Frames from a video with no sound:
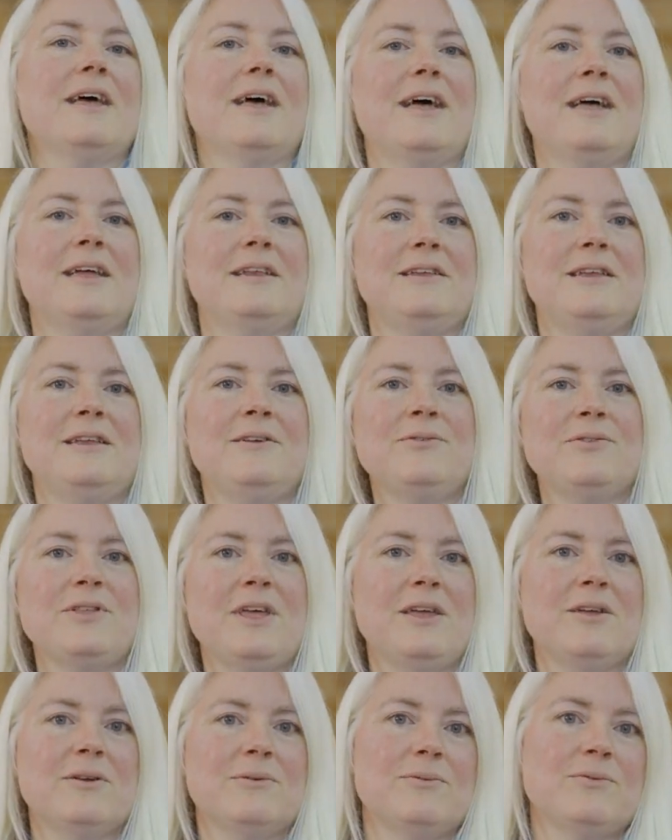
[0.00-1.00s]
And if
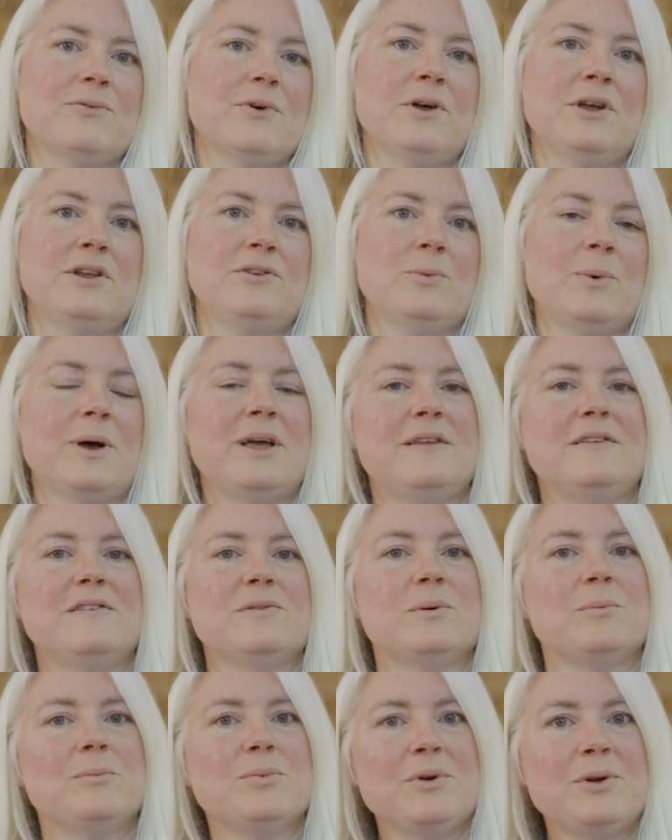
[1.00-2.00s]
they can find ways
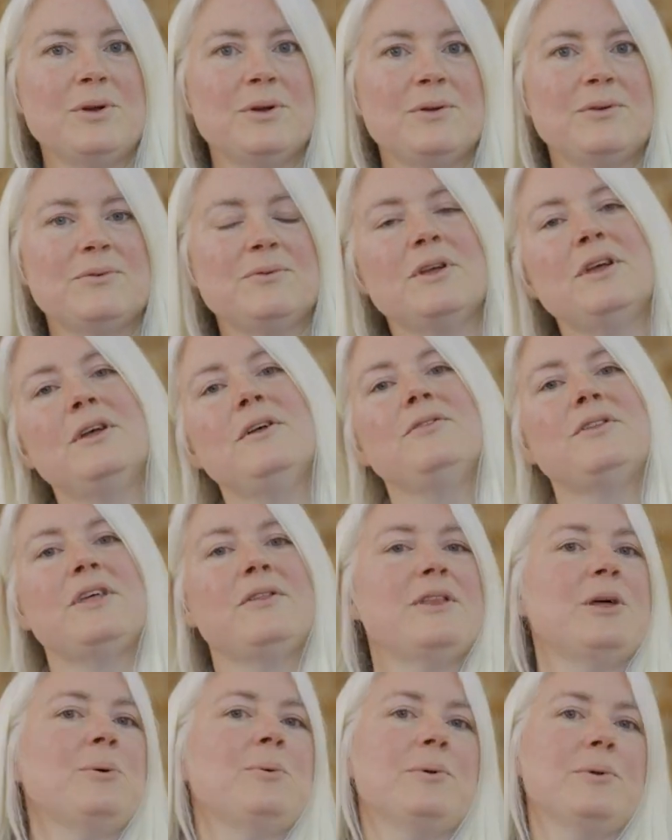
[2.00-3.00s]
to improve, then
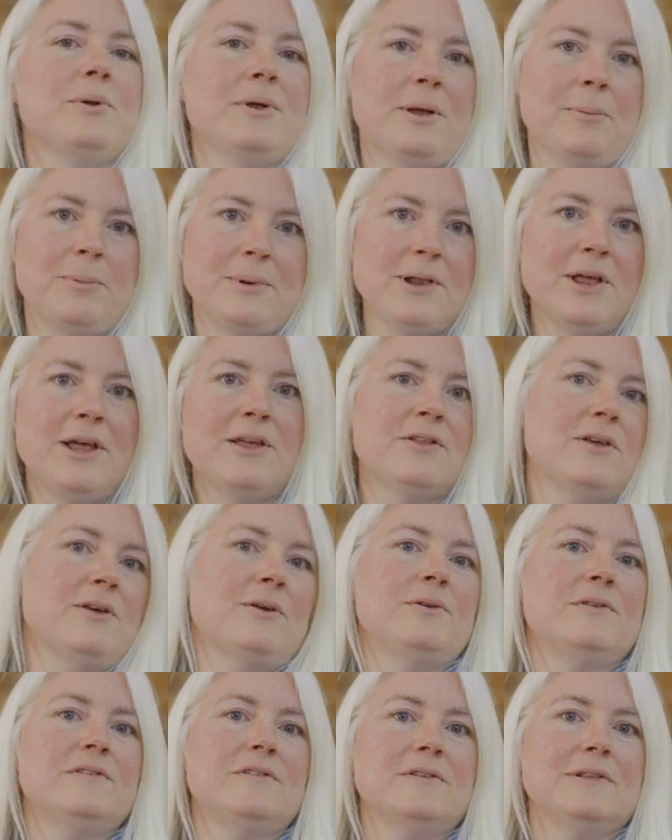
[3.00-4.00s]
they will apply
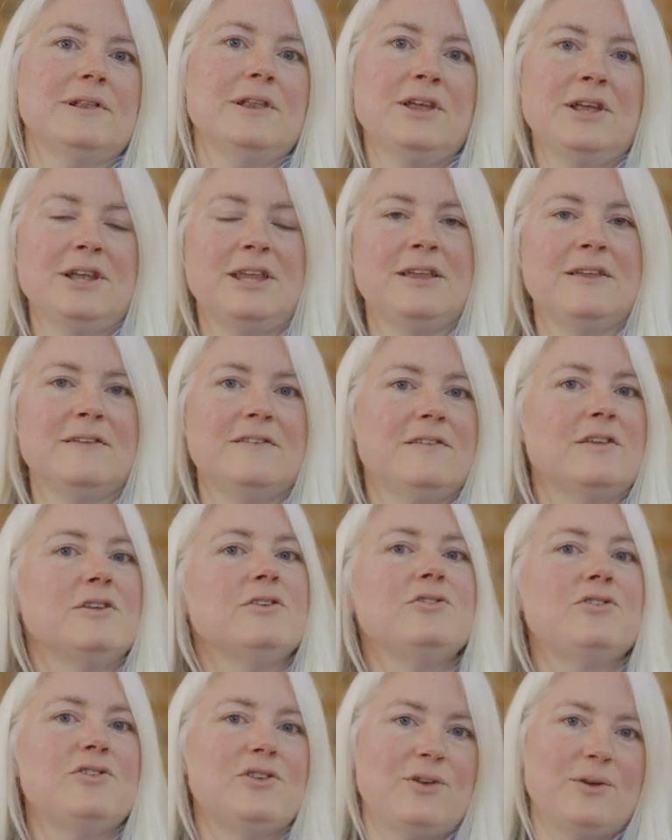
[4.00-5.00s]
those learnings
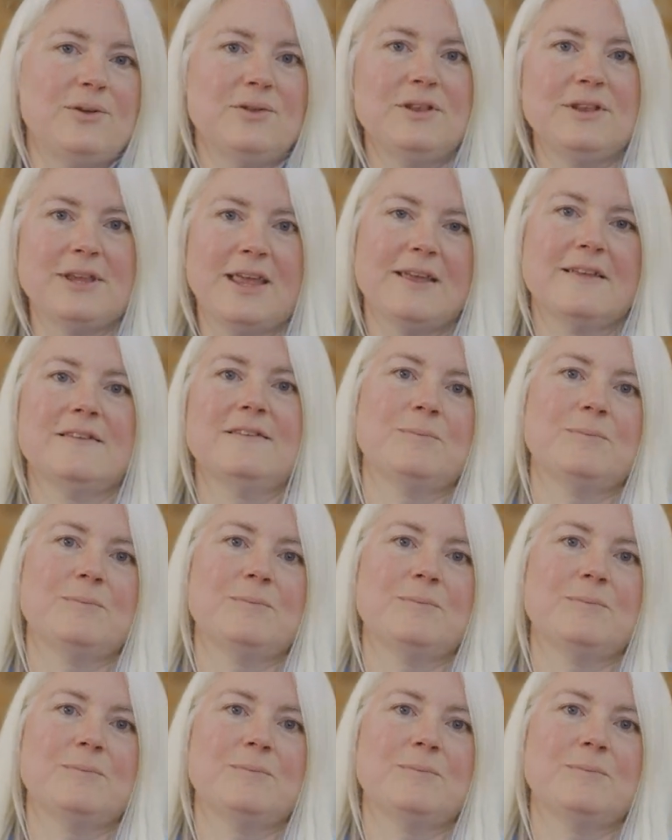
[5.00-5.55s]
to the next